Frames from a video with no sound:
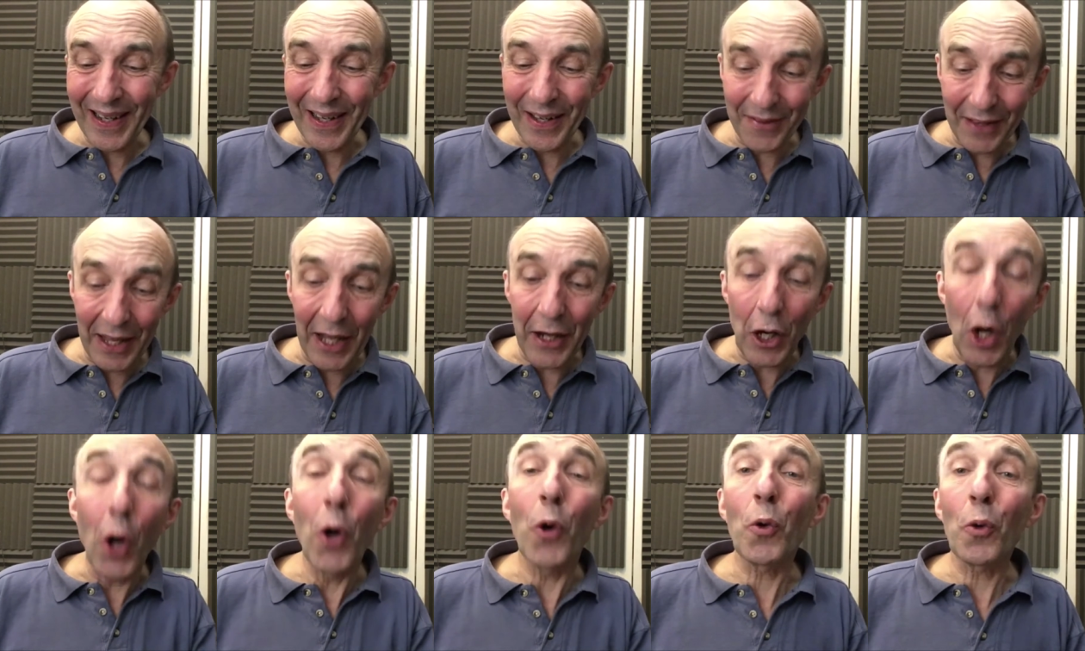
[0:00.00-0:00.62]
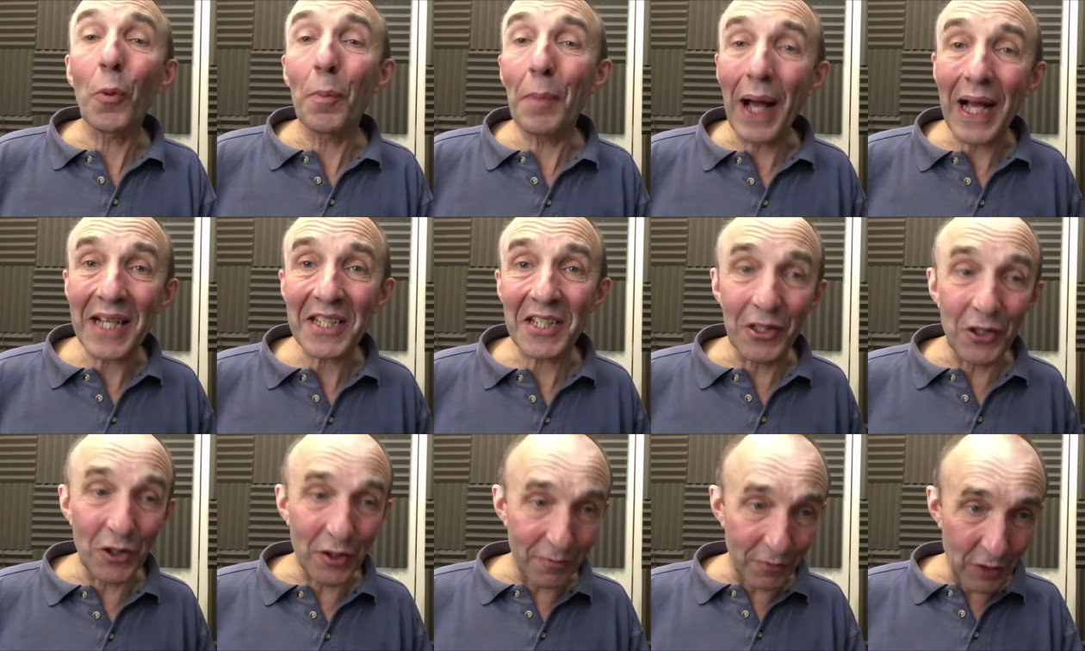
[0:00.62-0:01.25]
that whole
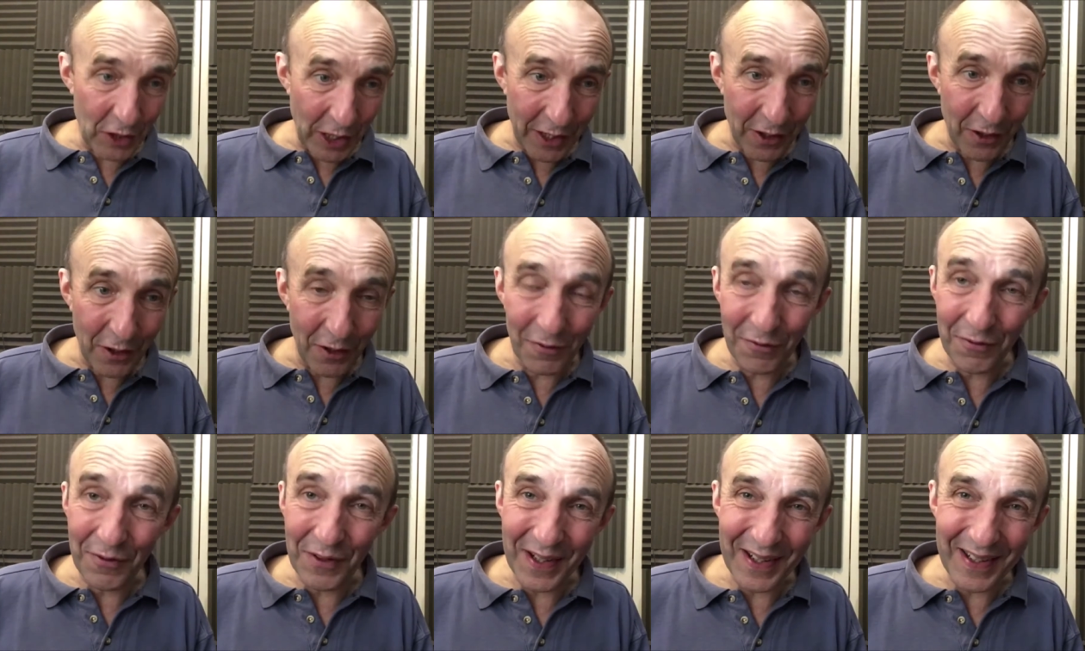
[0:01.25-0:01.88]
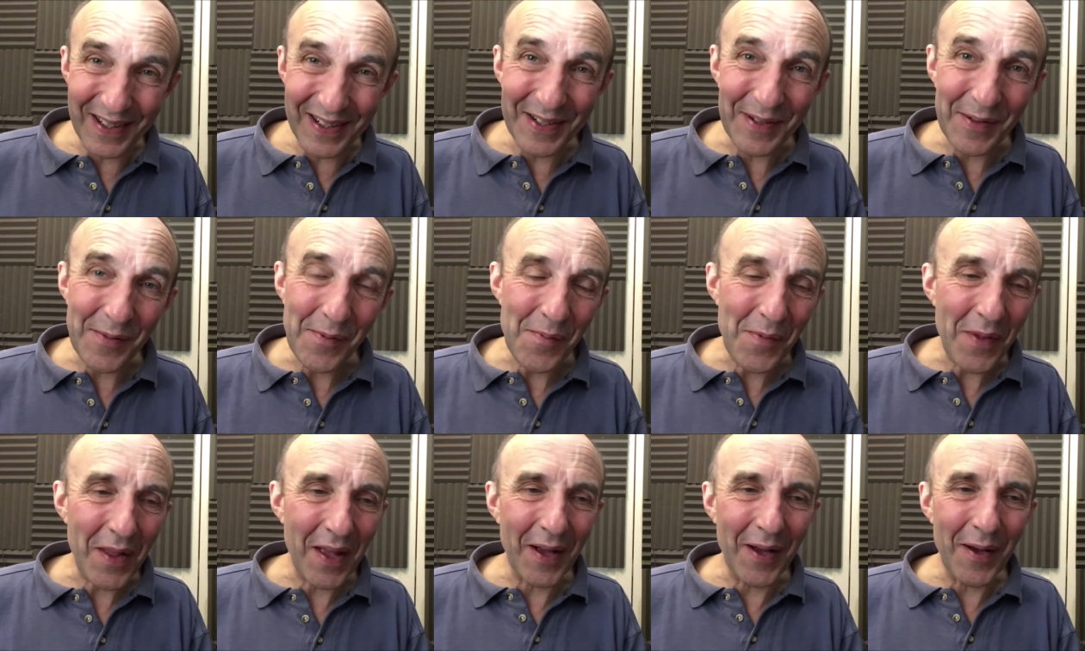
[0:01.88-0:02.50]
passage of Chekhov and
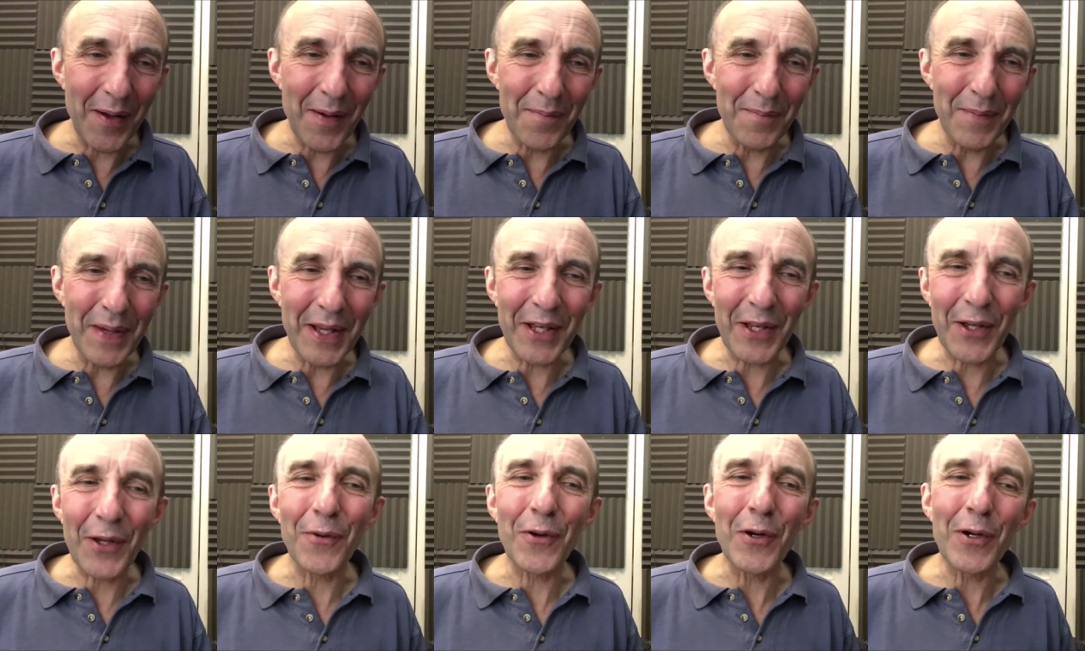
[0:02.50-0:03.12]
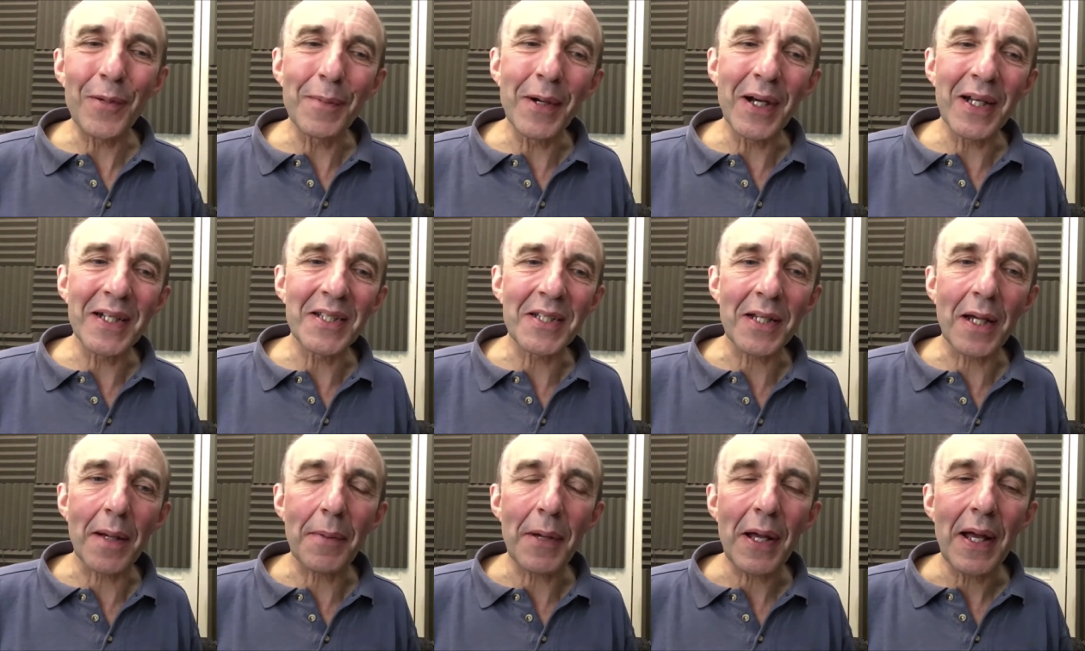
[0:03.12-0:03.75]
make your own minds
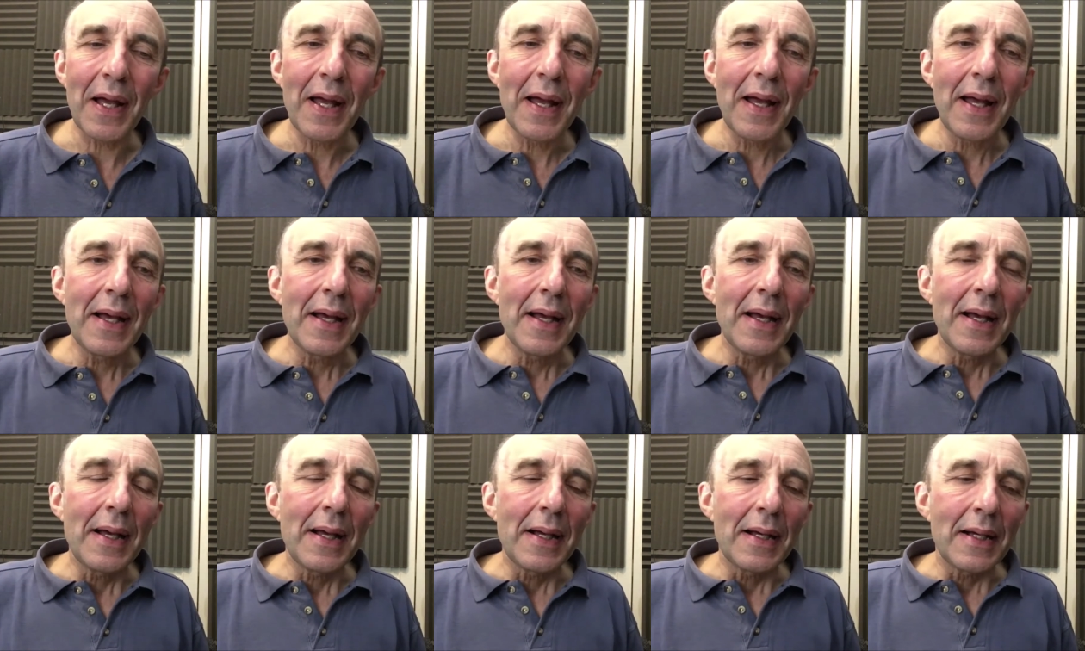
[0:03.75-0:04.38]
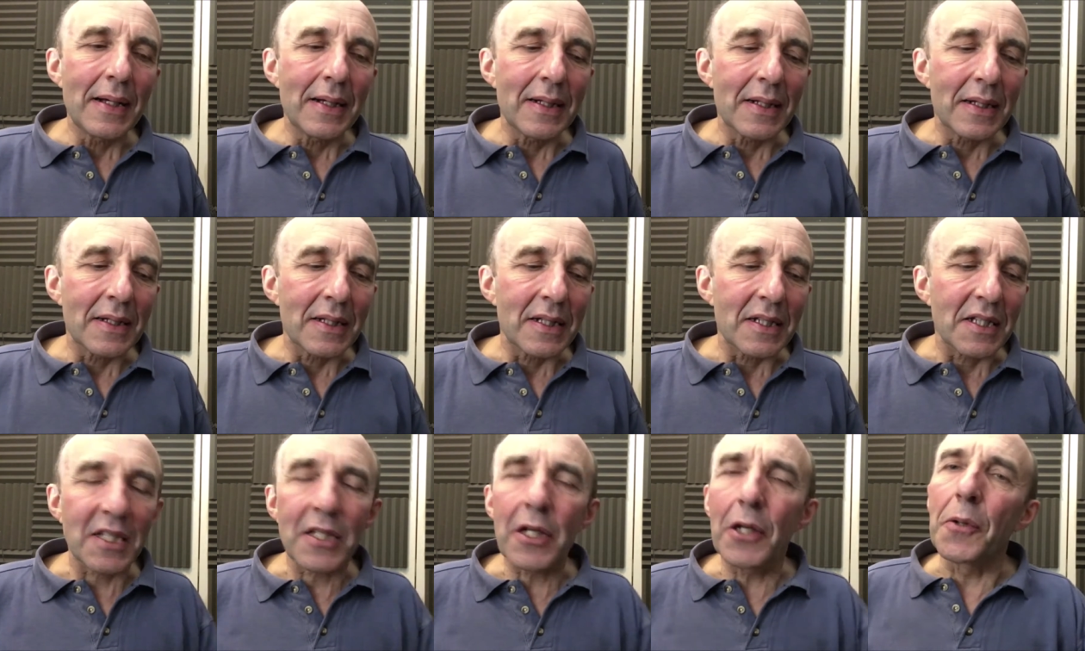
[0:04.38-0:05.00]
up.
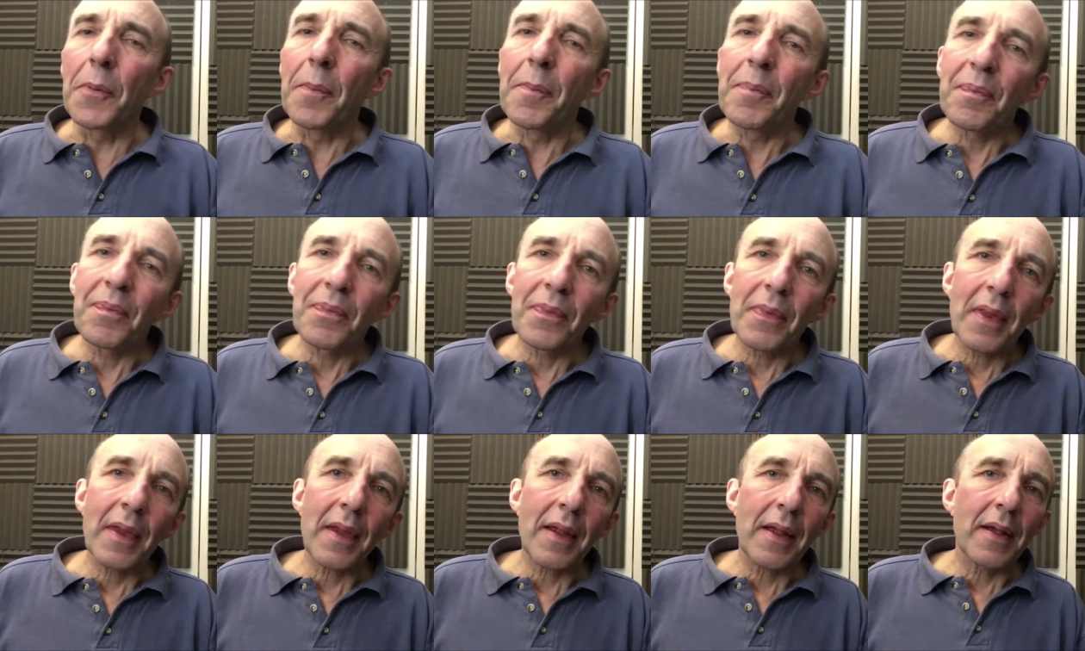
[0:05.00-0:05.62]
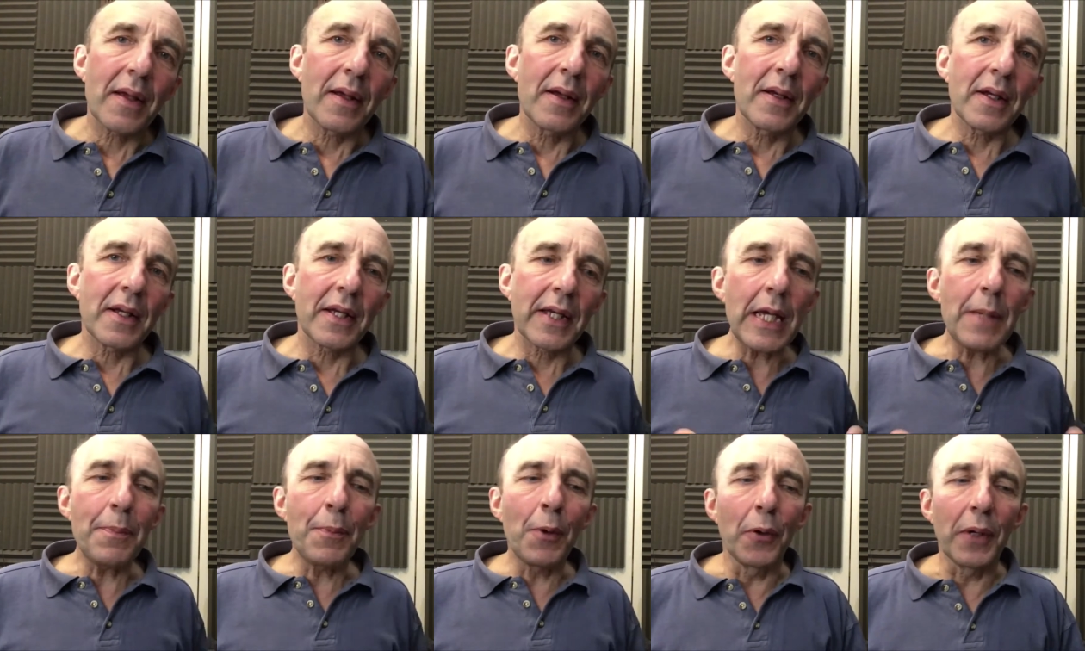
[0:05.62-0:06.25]
So,
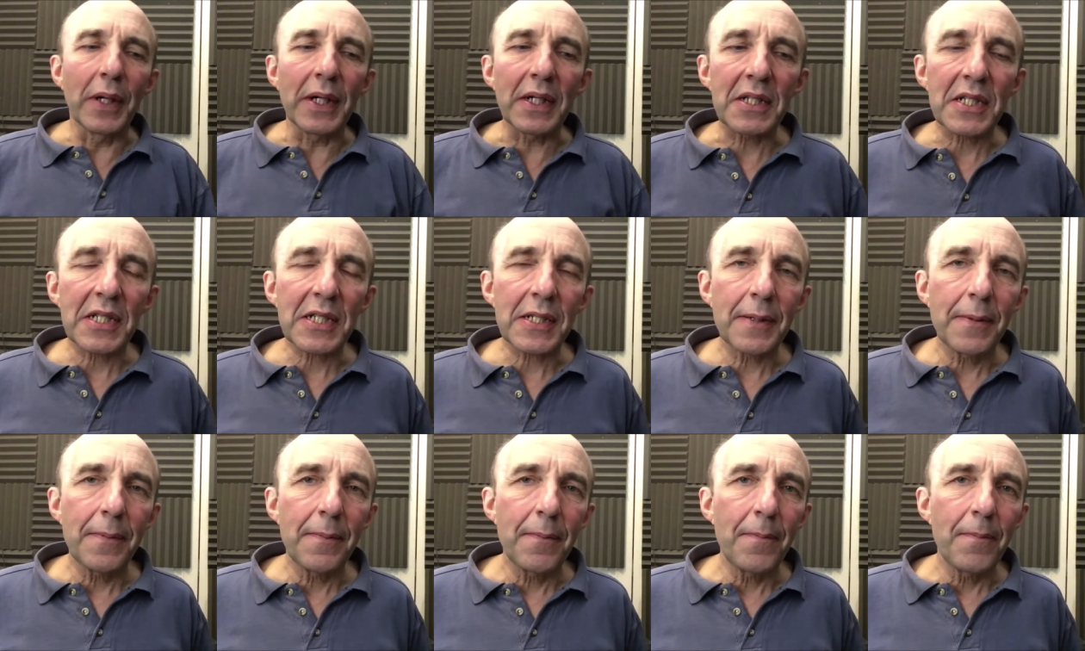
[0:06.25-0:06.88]
key points.